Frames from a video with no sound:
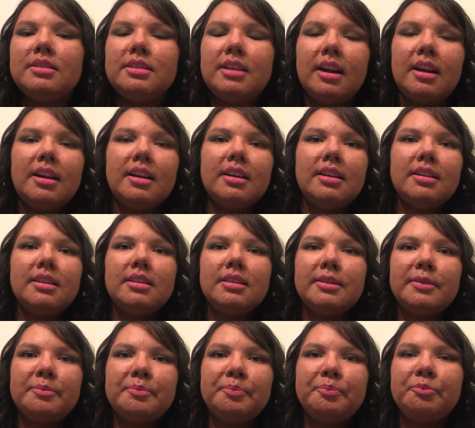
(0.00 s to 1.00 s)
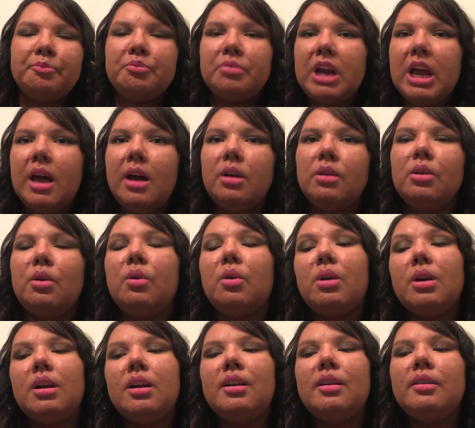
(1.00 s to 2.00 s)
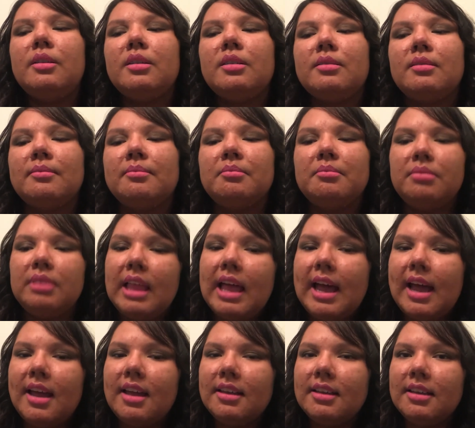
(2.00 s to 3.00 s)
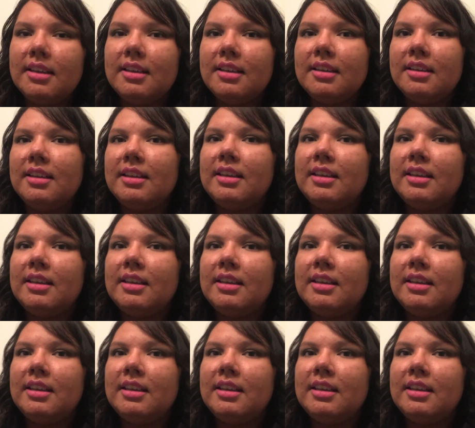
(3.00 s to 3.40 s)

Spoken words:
dark brown or black.